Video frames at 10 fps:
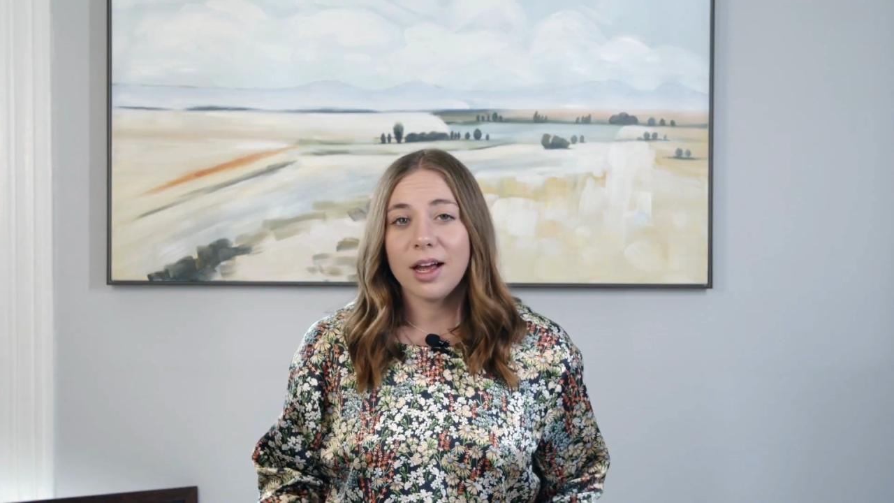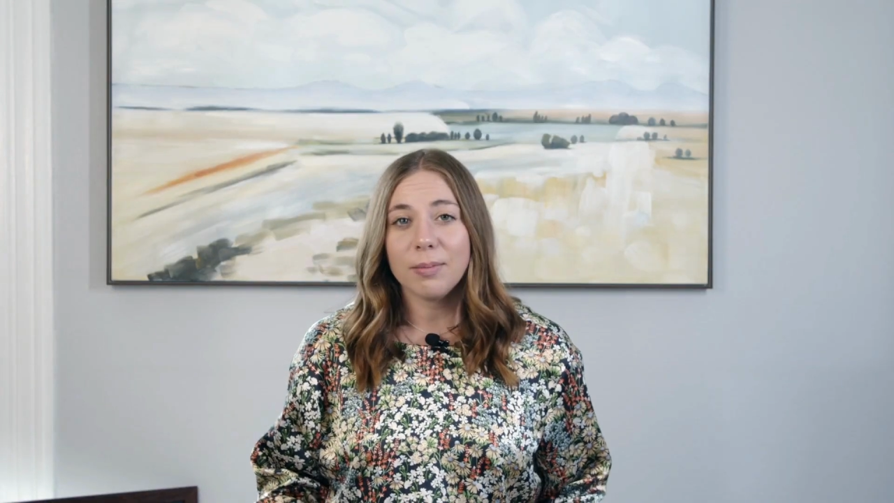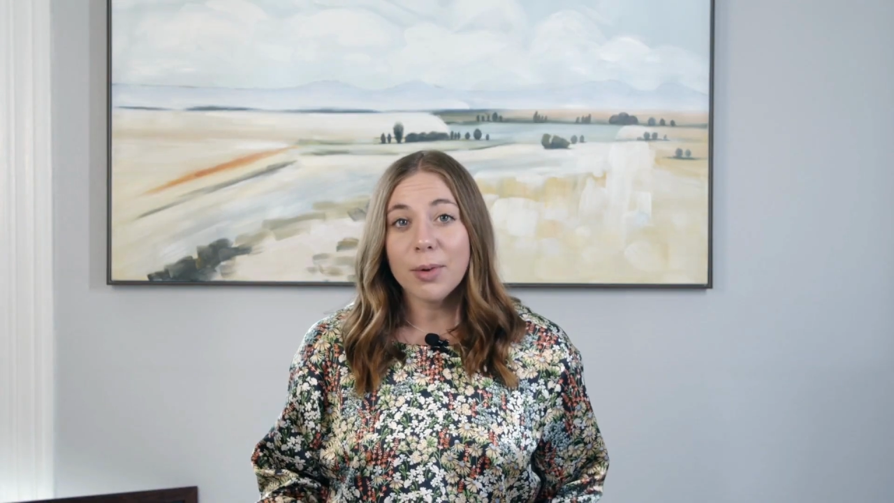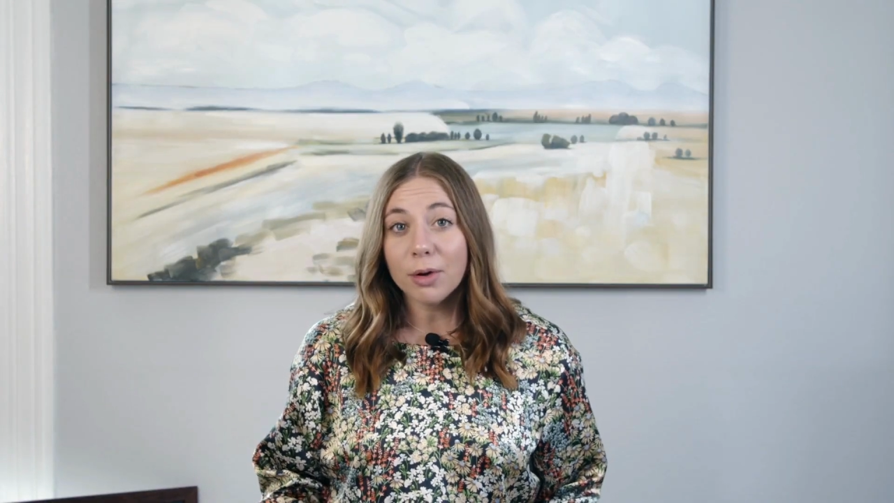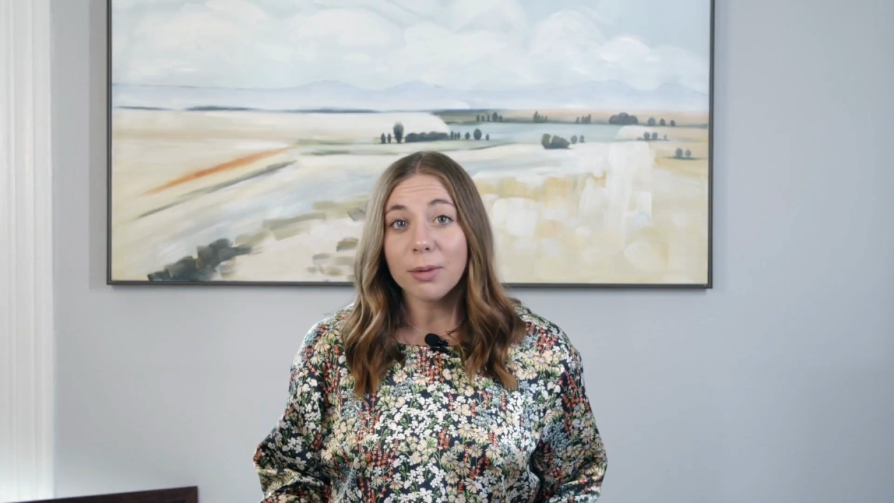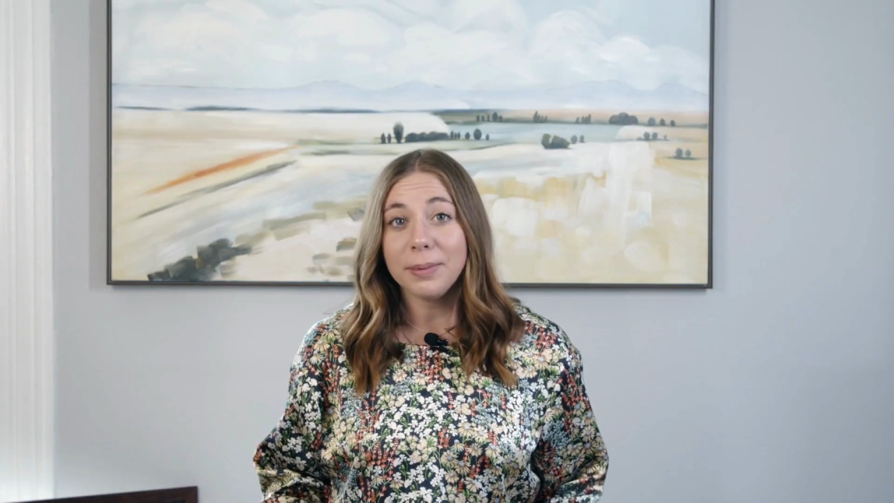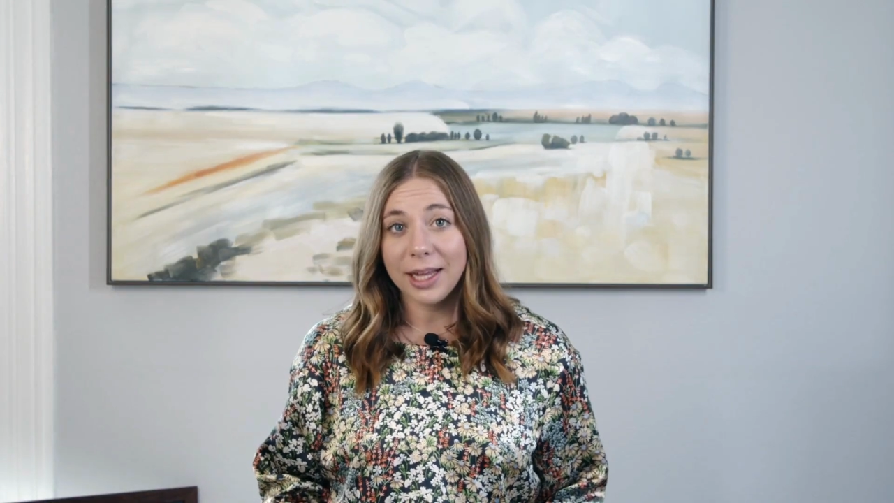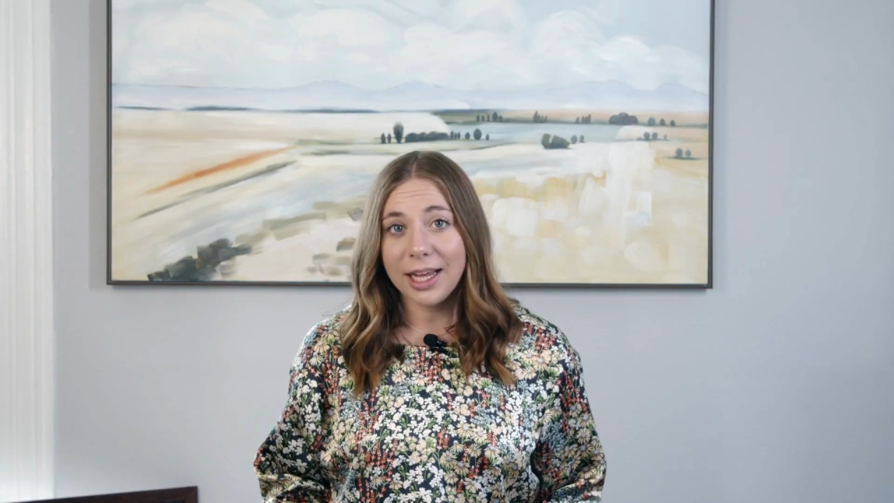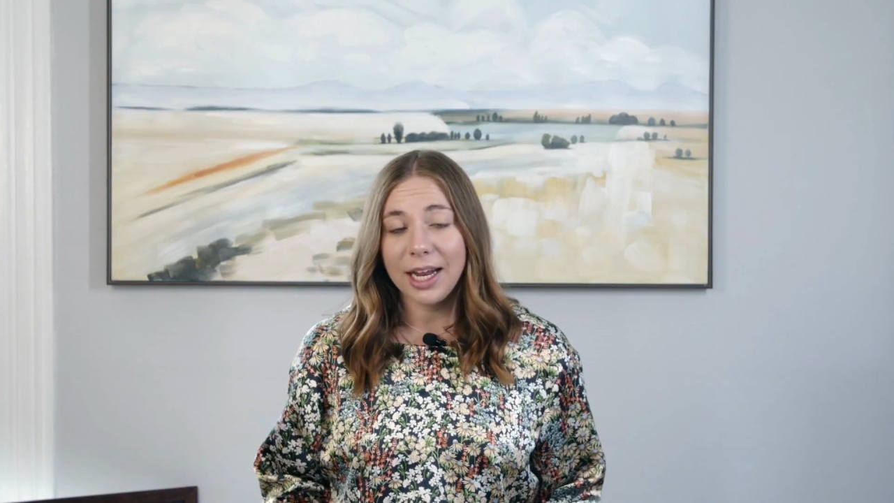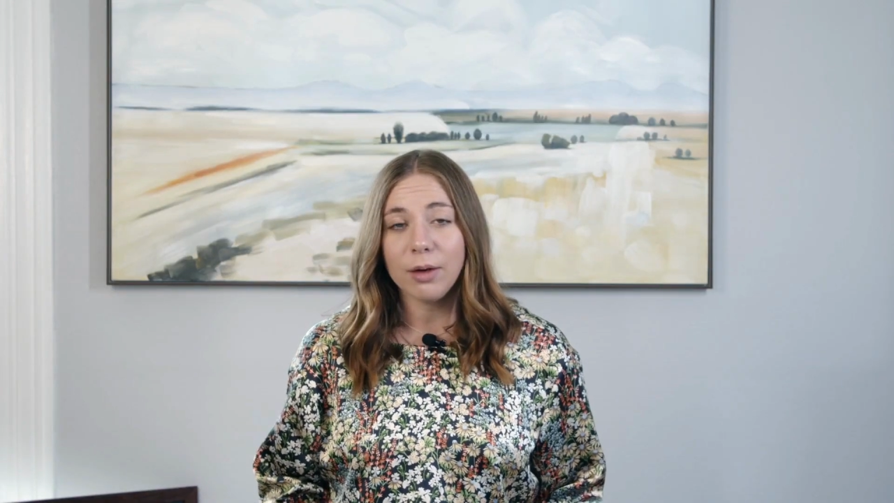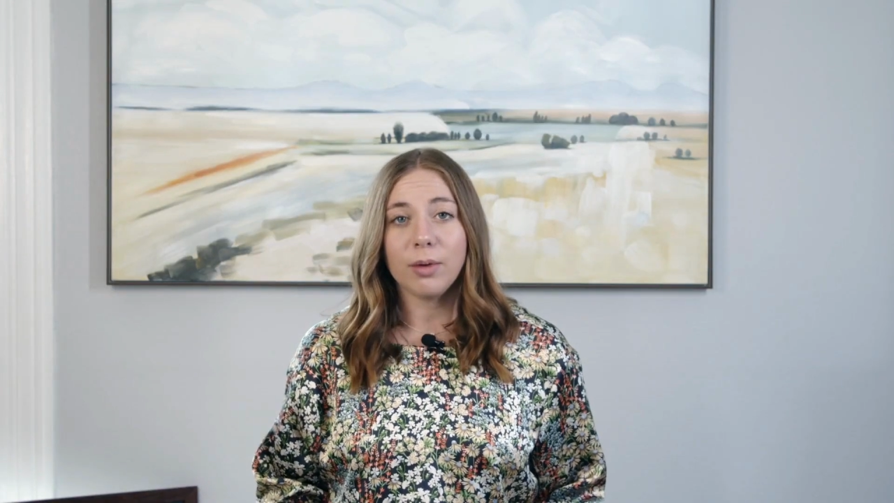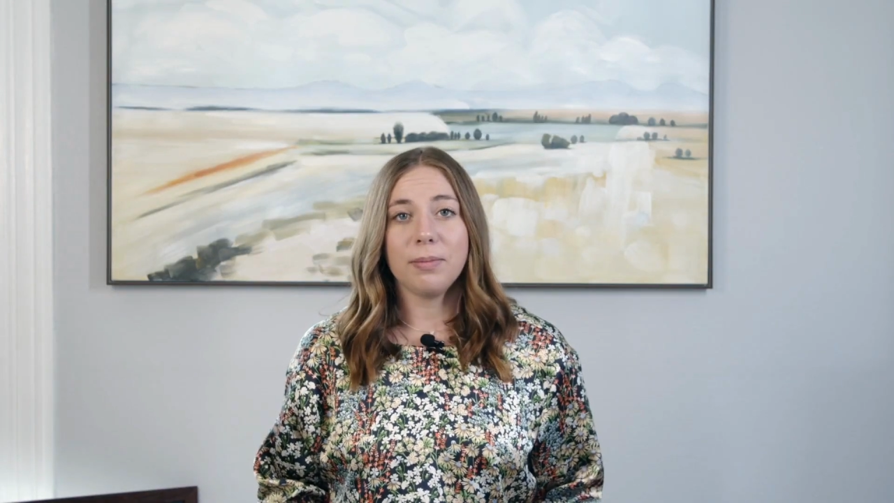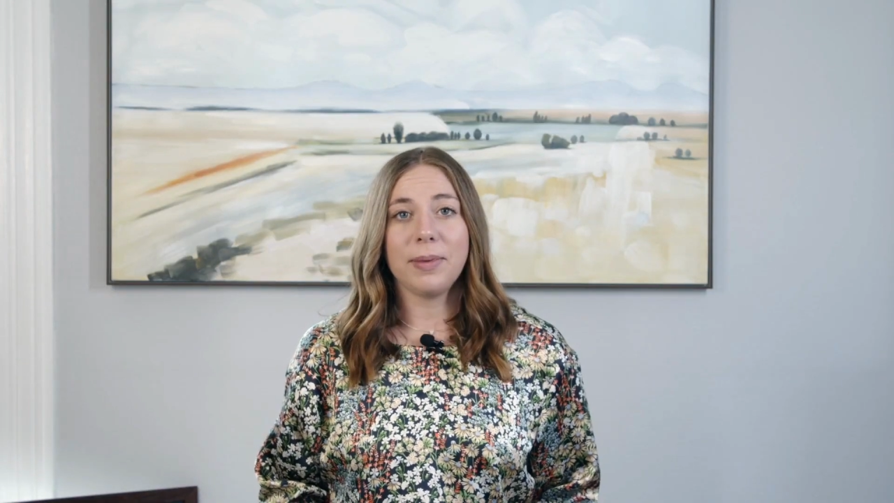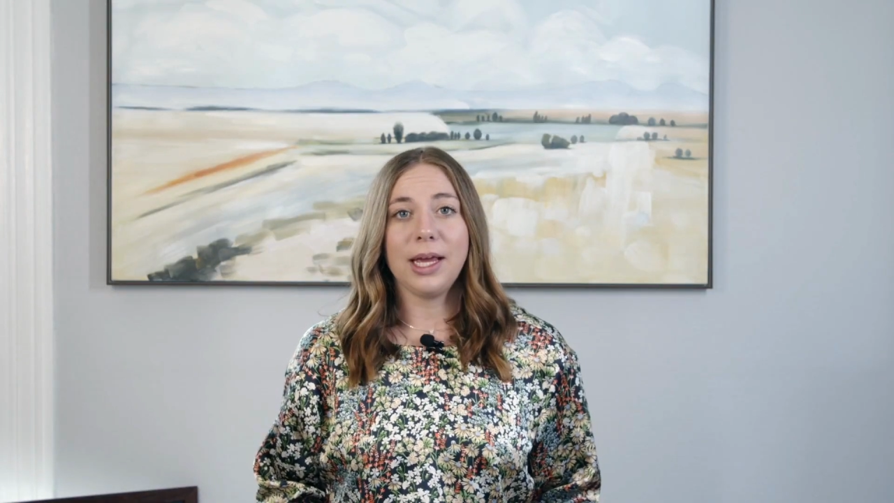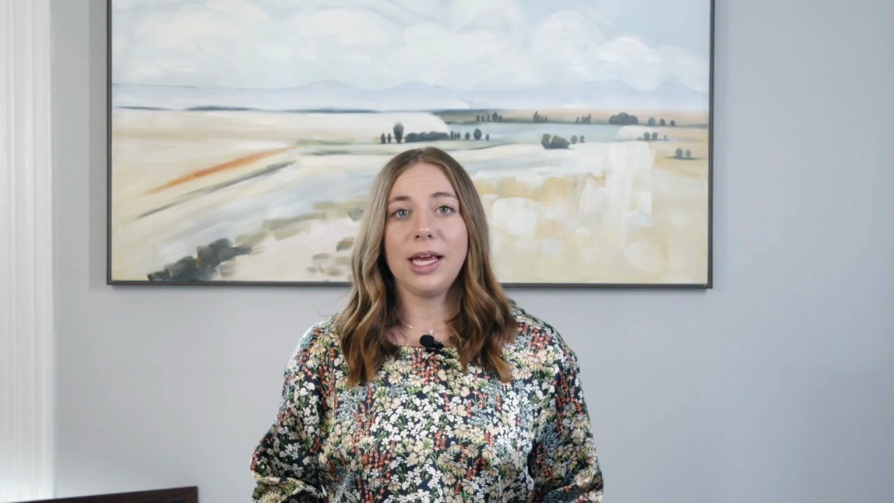motor planning
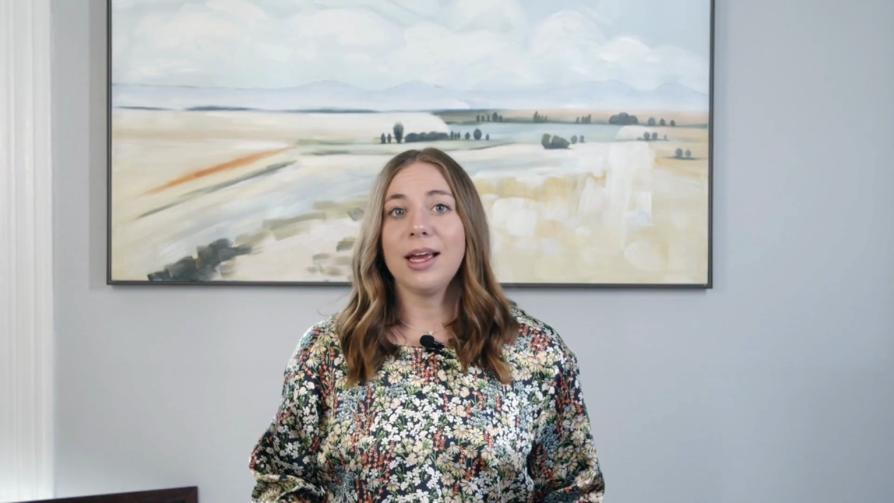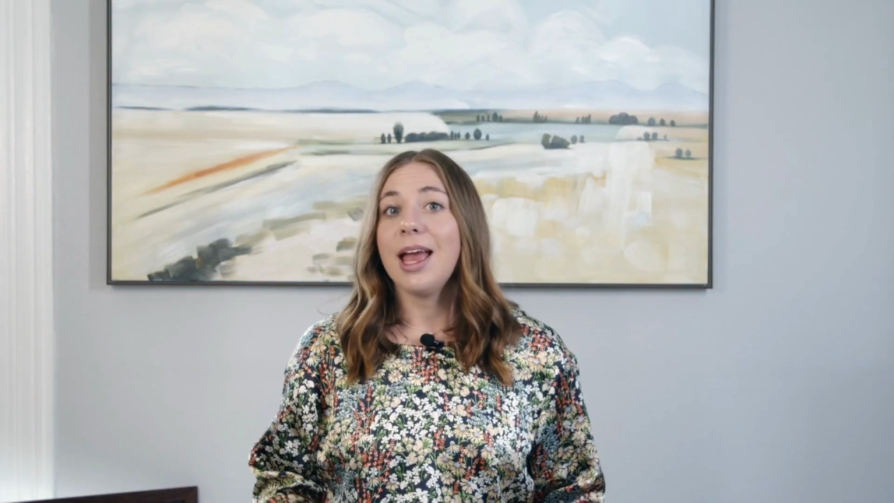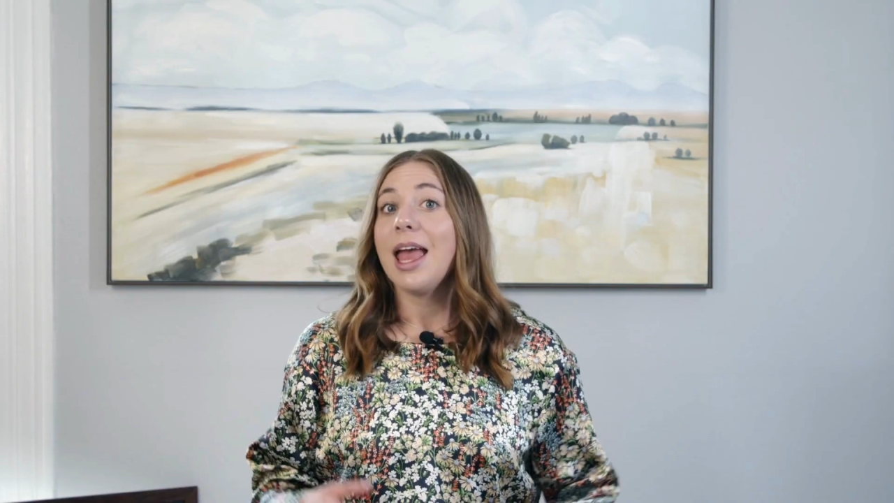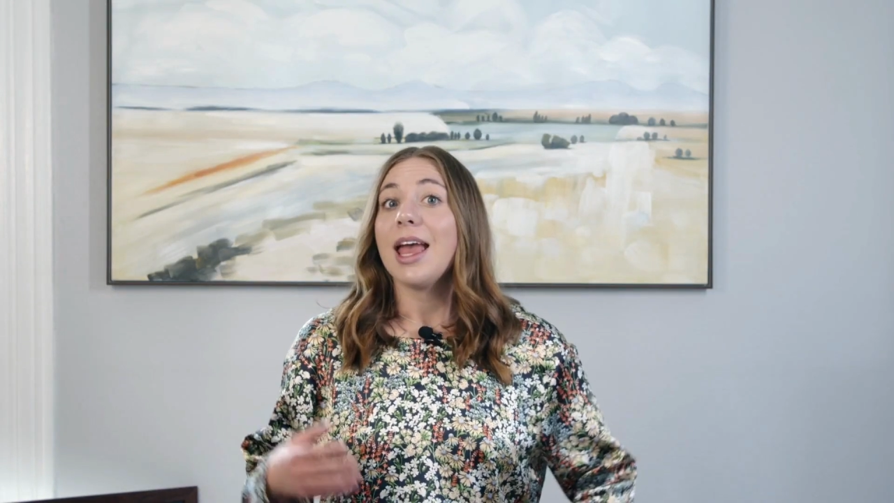would be